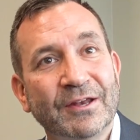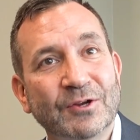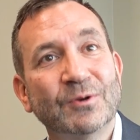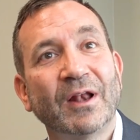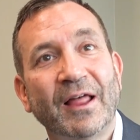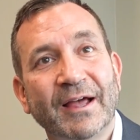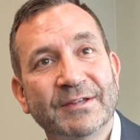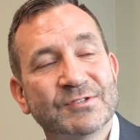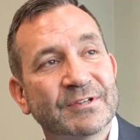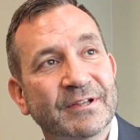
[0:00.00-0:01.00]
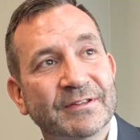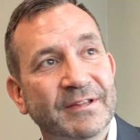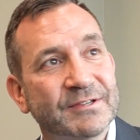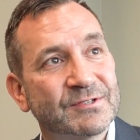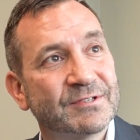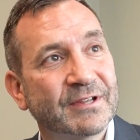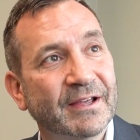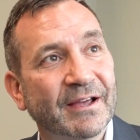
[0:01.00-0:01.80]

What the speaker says: and utilize this